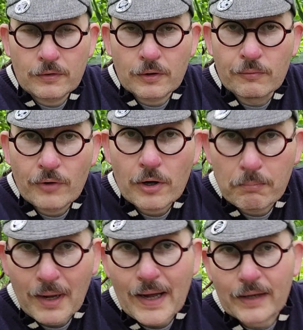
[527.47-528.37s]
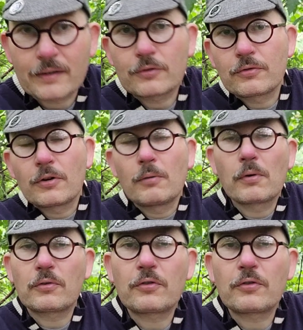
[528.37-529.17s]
convert back should I want